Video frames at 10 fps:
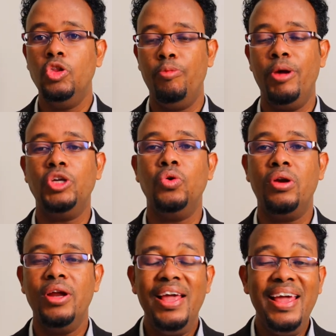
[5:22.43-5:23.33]
to make
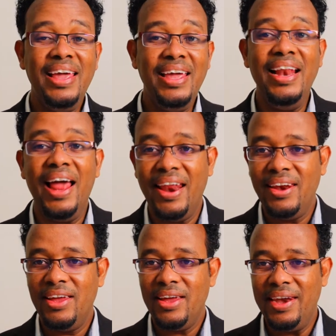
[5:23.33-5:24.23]
sure
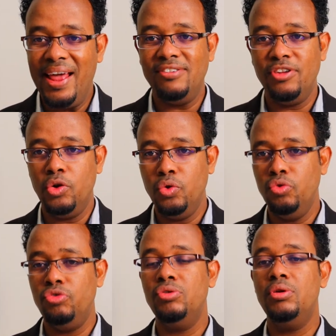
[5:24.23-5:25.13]
Ilhan doesn't
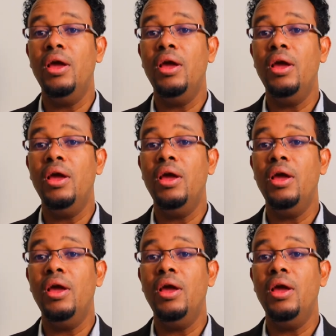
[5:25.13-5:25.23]
lose.